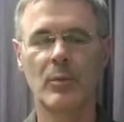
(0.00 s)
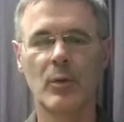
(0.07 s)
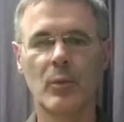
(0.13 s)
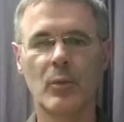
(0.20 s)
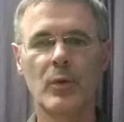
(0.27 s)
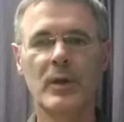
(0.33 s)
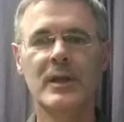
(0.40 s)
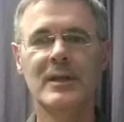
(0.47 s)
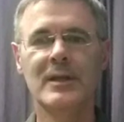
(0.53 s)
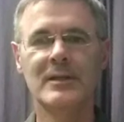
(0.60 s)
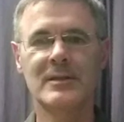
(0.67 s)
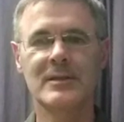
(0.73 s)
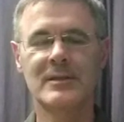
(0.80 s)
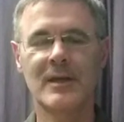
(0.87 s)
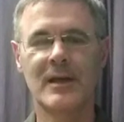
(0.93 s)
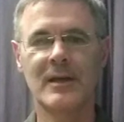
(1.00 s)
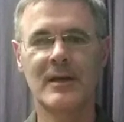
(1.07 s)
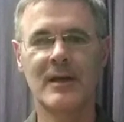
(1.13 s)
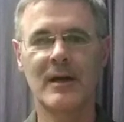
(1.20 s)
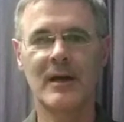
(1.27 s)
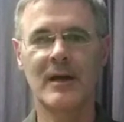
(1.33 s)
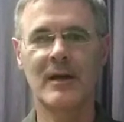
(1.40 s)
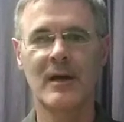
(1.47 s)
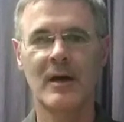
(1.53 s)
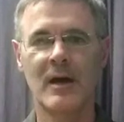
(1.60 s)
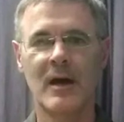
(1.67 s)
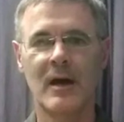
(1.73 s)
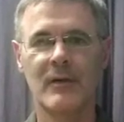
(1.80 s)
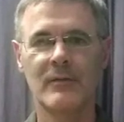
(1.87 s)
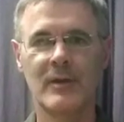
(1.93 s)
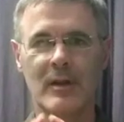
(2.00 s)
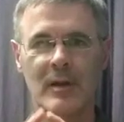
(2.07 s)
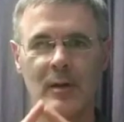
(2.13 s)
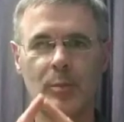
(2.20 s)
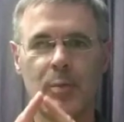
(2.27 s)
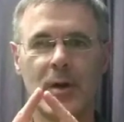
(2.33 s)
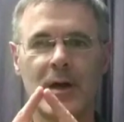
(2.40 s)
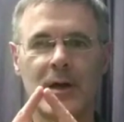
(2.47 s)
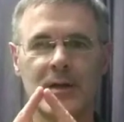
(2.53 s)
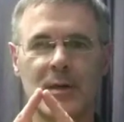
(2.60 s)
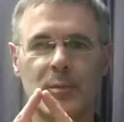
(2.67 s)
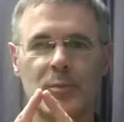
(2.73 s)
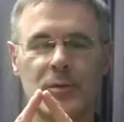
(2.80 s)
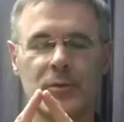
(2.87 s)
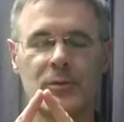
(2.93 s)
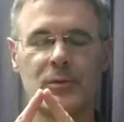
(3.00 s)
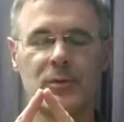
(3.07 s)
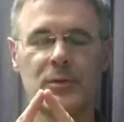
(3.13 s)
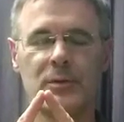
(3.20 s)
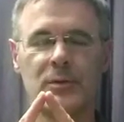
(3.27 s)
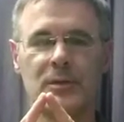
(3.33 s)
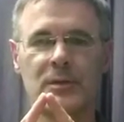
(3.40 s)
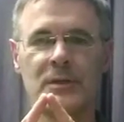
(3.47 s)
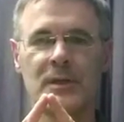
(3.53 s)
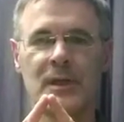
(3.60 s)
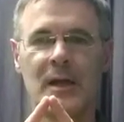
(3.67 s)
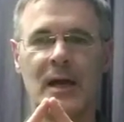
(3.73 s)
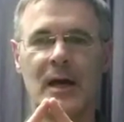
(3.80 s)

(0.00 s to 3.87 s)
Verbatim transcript: But we need to take care of the little part that protrudes.